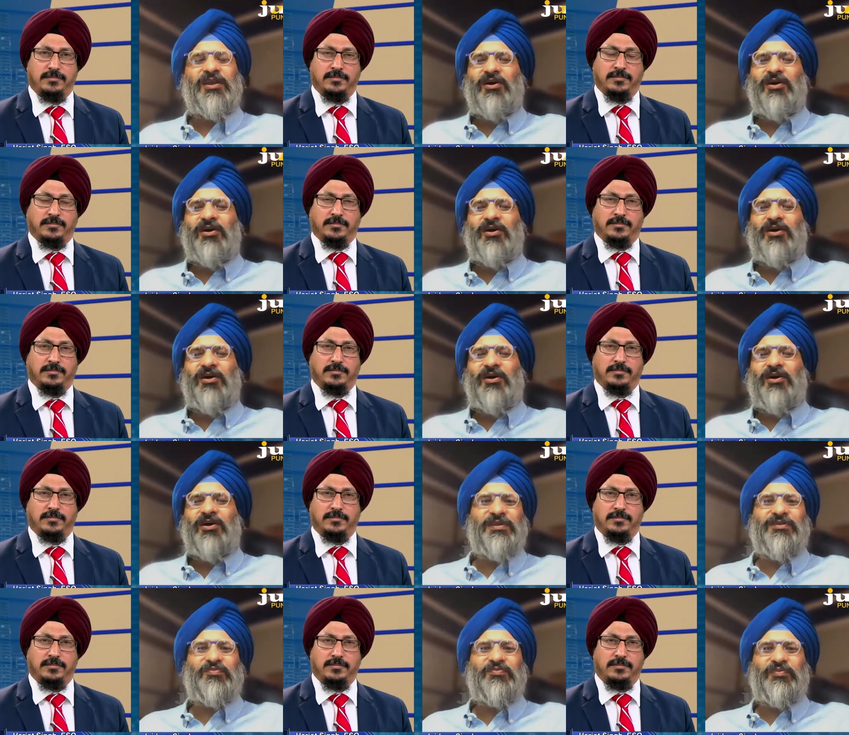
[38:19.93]
Speaker 1: Mm. And all of
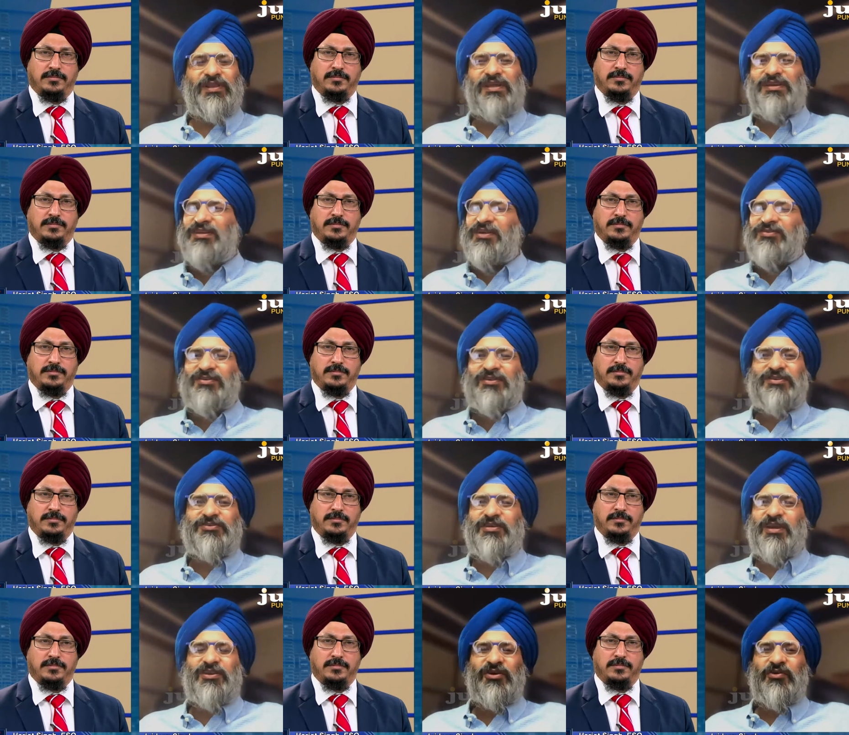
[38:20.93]
it is really
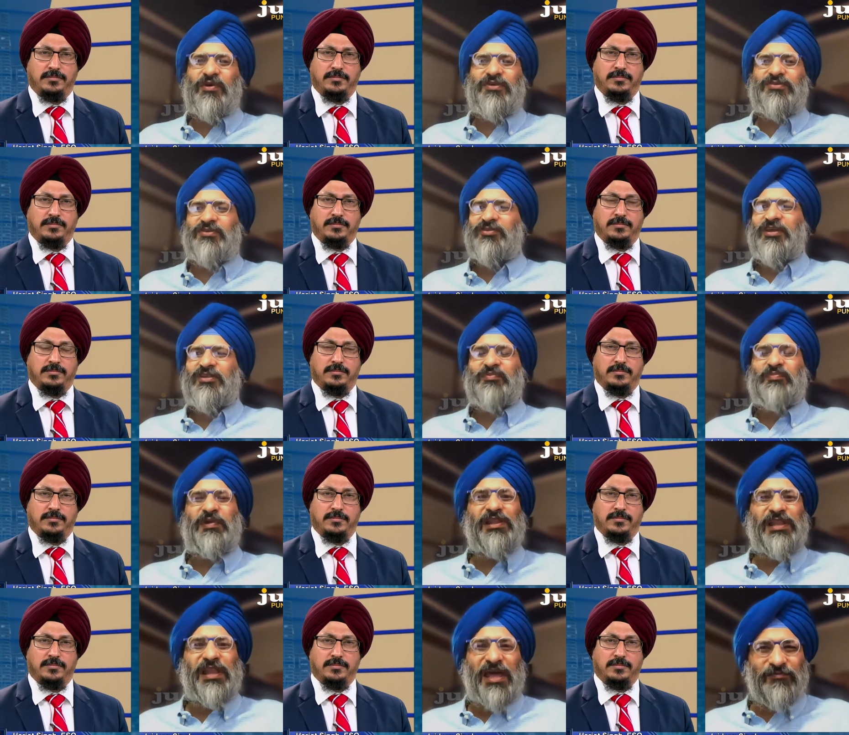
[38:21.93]
disingenuous. It's, it's
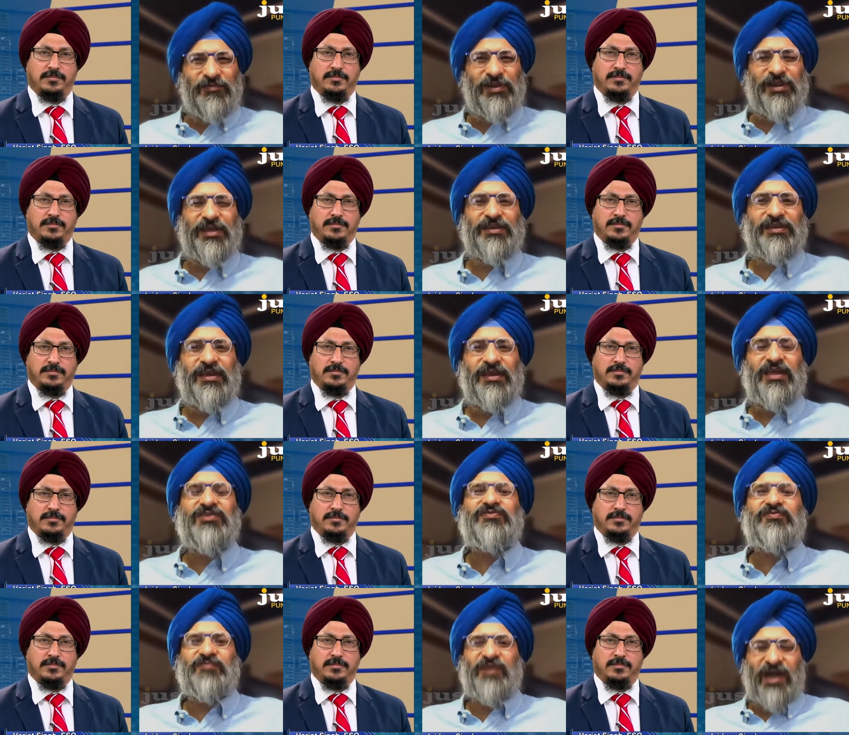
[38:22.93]
malevolent.
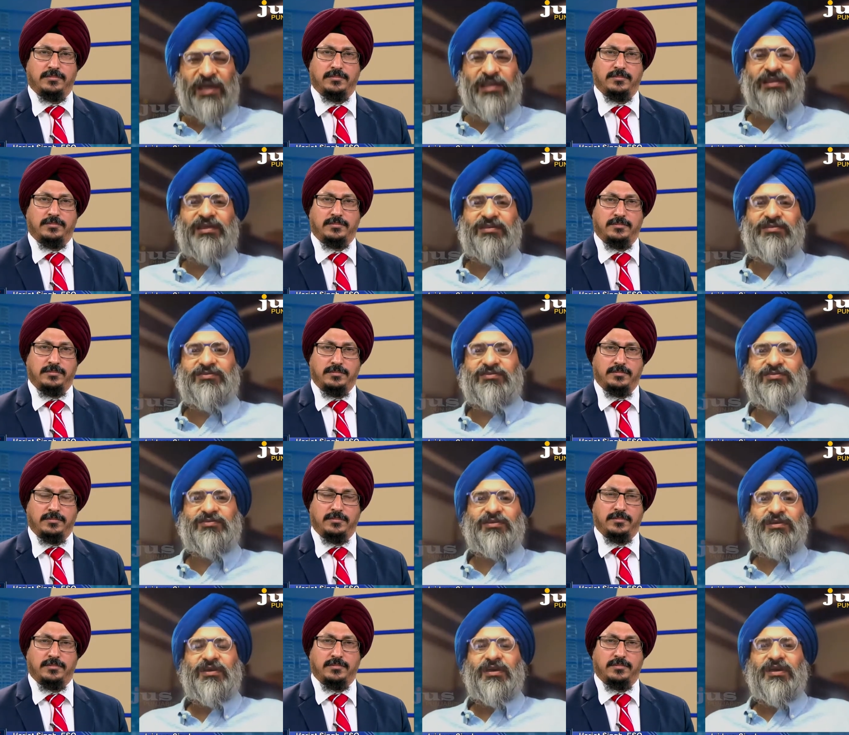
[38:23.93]
It's
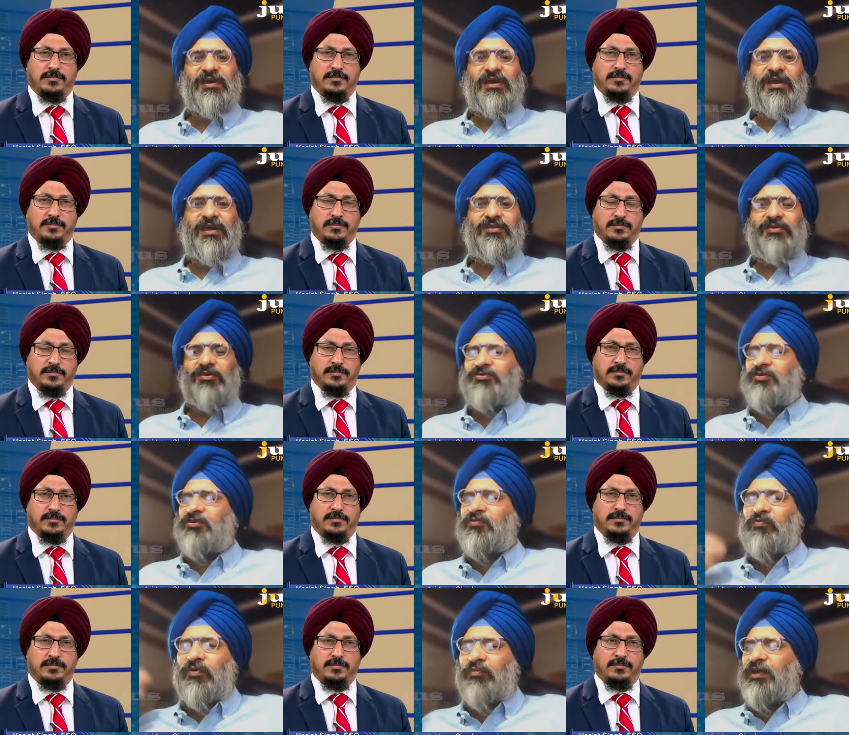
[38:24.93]
violence. And hmm. they're
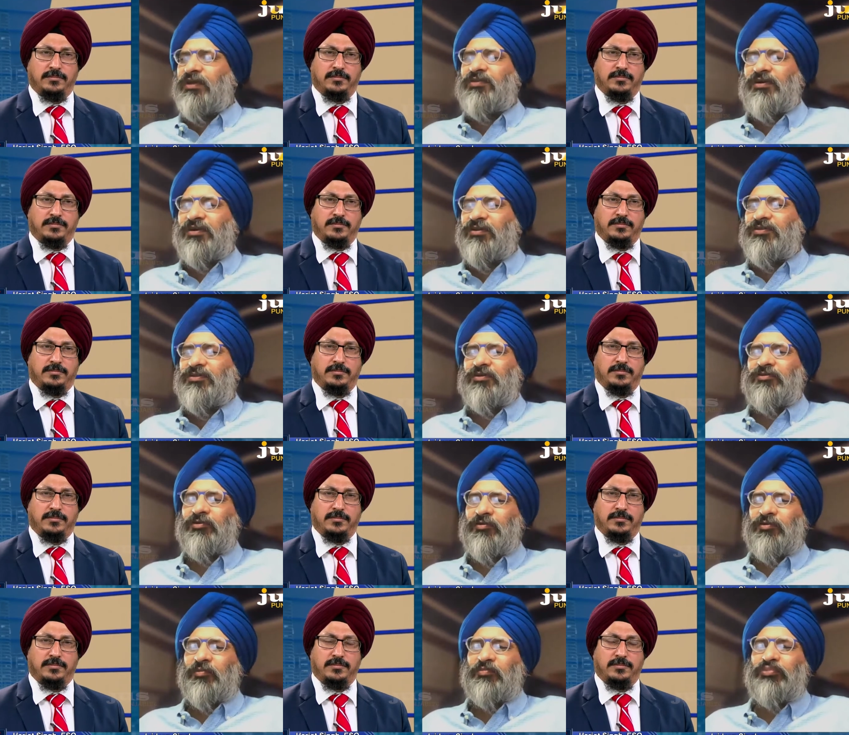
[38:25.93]
just forming, they're,
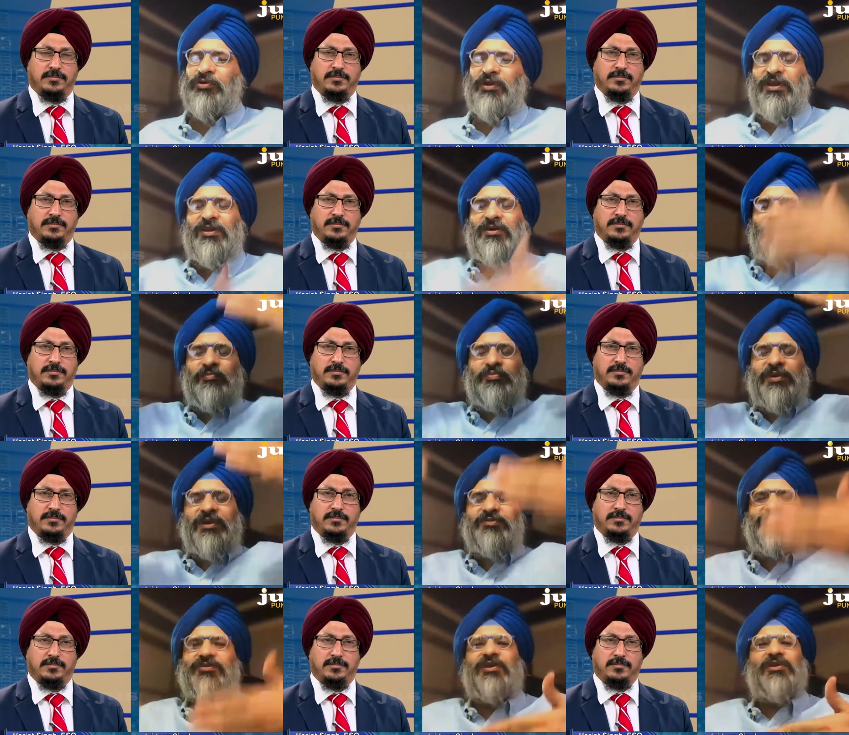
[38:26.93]
they're, they're putting, you know, they're
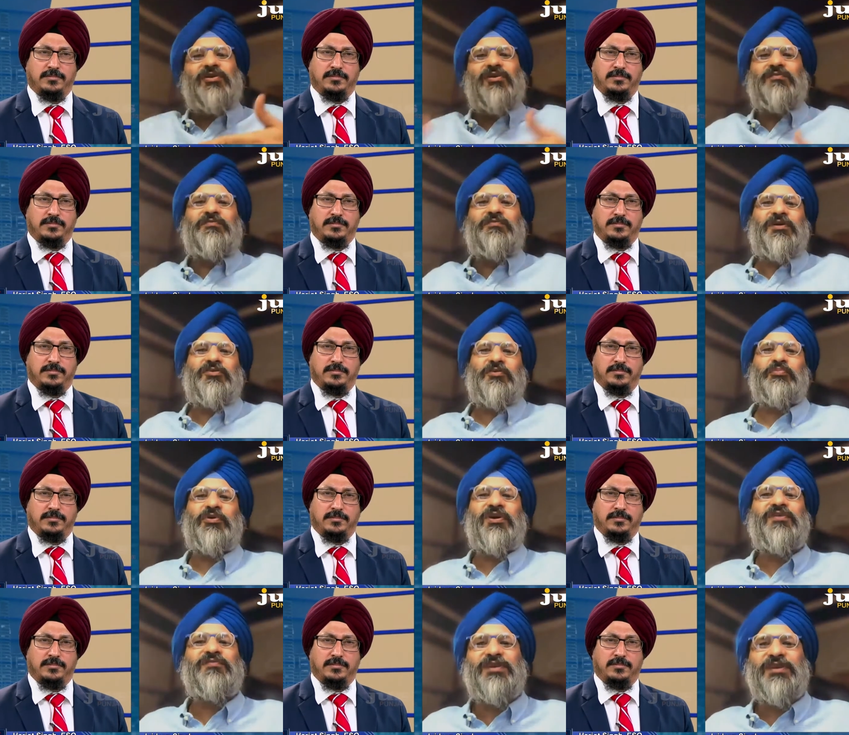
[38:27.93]
putting a shield over it, they're
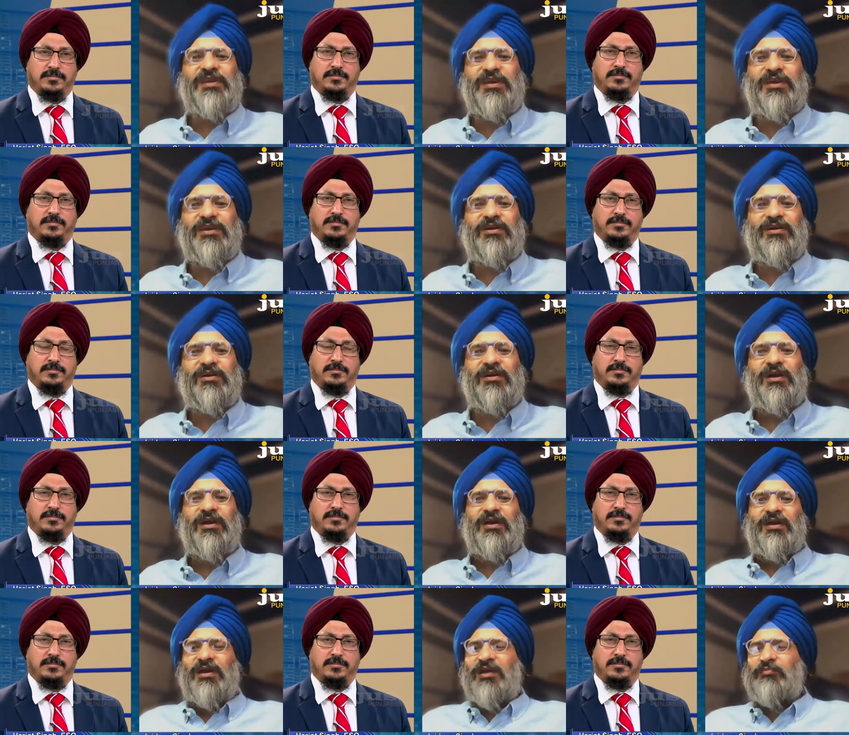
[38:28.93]
putting a veneer
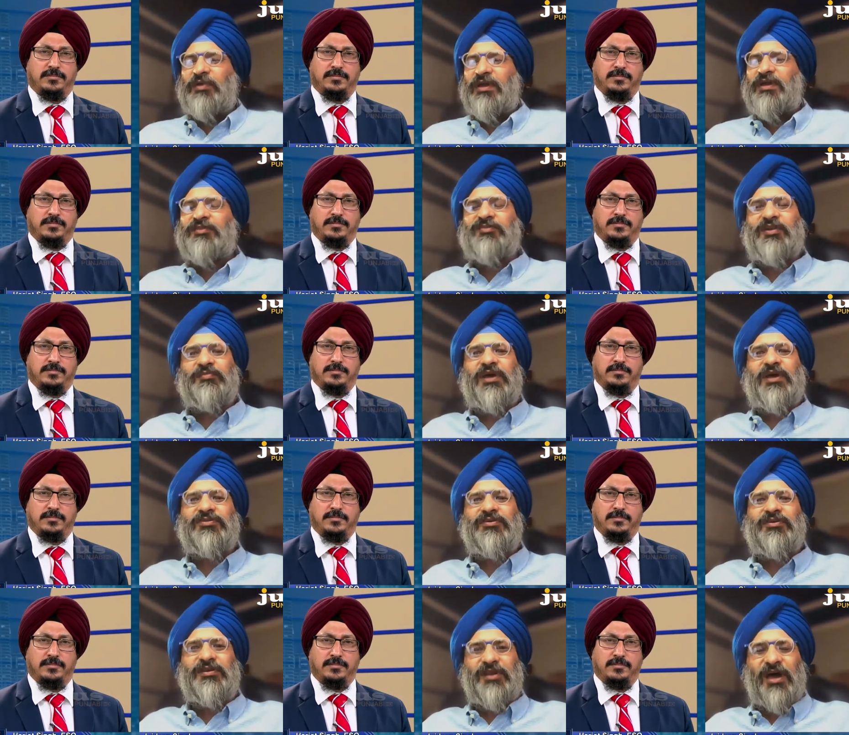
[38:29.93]
and making it seem
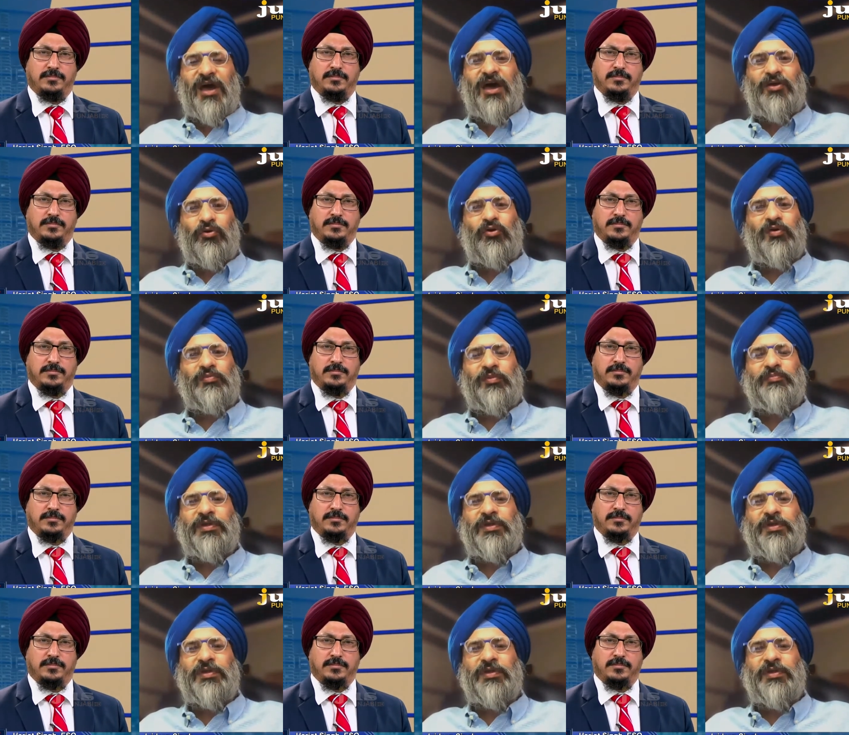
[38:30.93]
like they're not horrible